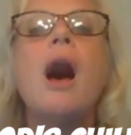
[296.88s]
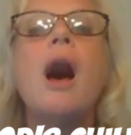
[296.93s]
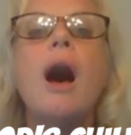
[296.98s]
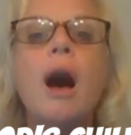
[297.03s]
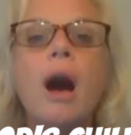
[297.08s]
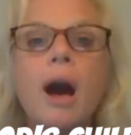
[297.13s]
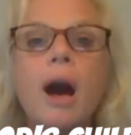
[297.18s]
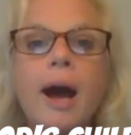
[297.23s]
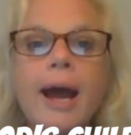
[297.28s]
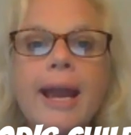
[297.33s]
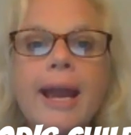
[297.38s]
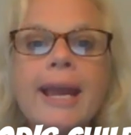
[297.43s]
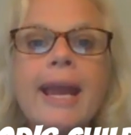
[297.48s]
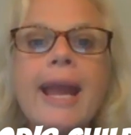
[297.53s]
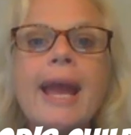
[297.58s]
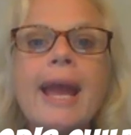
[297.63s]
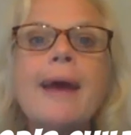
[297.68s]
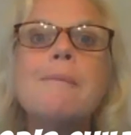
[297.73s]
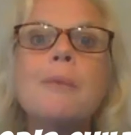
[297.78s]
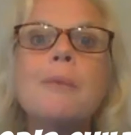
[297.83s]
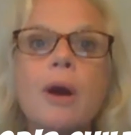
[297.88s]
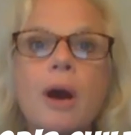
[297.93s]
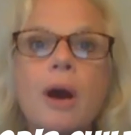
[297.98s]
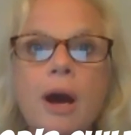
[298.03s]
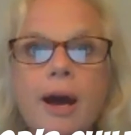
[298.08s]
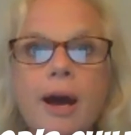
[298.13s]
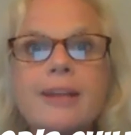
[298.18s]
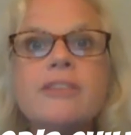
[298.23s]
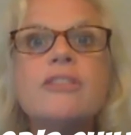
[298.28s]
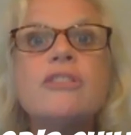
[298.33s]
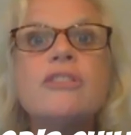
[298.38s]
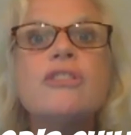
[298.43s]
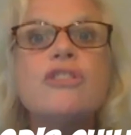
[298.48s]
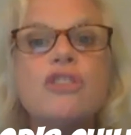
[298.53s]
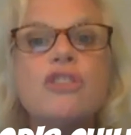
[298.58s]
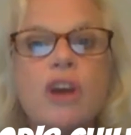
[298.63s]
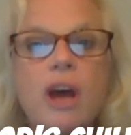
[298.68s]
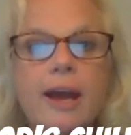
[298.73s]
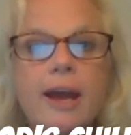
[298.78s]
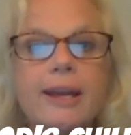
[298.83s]
I am God's
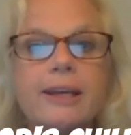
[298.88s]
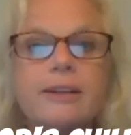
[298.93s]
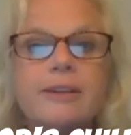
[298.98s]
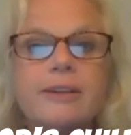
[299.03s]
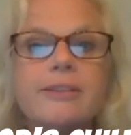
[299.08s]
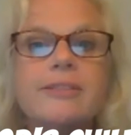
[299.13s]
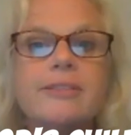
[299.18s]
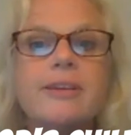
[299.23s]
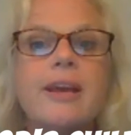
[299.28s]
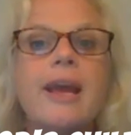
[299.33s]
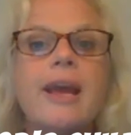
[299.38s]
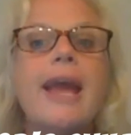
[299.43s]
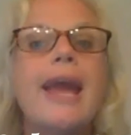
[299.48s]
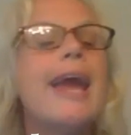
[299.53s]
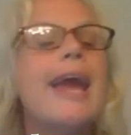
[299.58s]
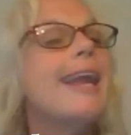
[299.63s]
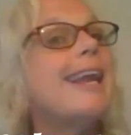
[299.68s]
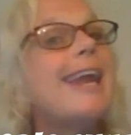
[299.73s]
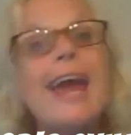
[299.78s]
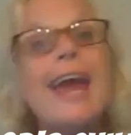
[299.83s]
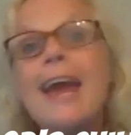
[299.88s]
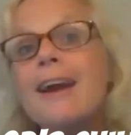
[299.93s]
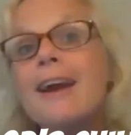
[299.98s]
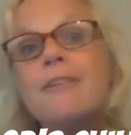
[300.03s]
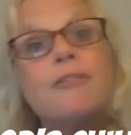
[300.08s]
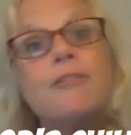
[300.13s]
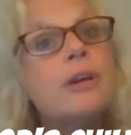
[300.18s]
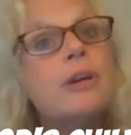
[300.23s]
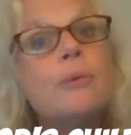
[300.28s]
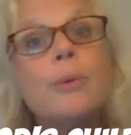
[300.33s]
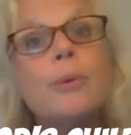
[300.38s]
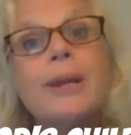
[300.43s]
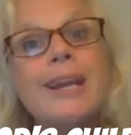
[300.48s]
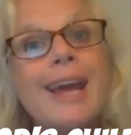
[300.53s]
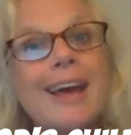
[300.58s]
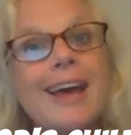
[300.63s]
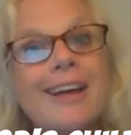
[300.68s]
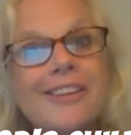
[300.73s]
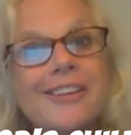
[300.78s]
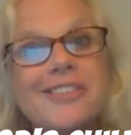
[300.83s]
child, and everyone
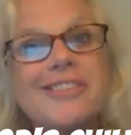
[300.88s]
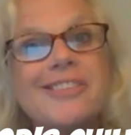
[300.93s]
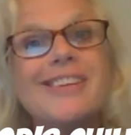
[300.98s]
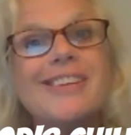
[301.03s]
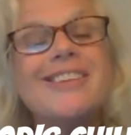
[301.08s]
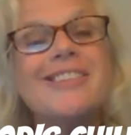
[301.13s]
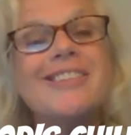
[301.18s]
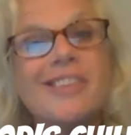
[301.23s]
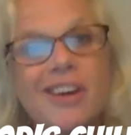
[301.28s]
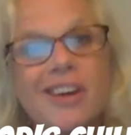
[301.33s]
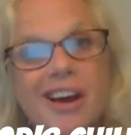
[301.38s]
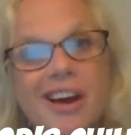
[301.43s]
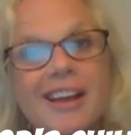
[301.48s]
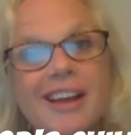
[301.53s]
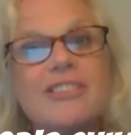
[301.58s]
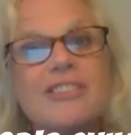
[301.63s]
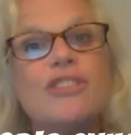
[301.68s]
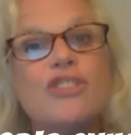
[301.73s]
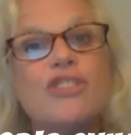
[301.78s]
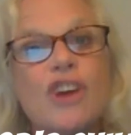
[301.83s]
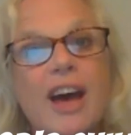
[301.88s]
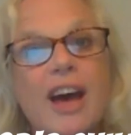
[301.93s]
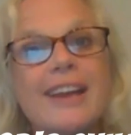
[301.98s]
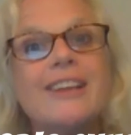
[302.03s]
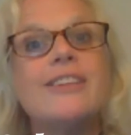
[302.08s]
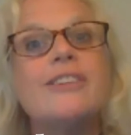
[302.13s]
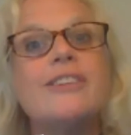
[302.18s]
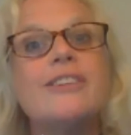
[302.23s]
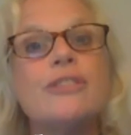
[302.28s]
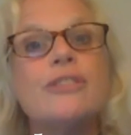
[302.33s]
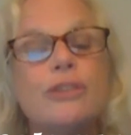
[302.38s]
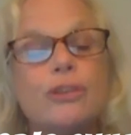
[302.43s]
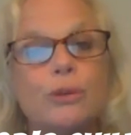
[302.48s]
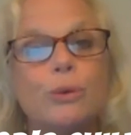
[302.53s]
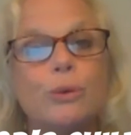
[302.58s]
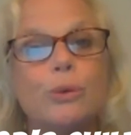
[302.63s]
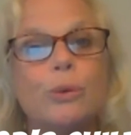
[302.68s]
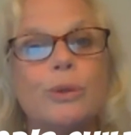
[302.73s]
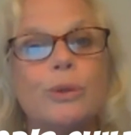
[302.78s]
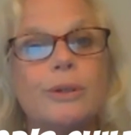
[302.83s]
else is God's child
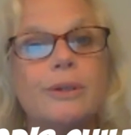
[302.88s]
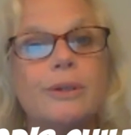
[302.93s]
too.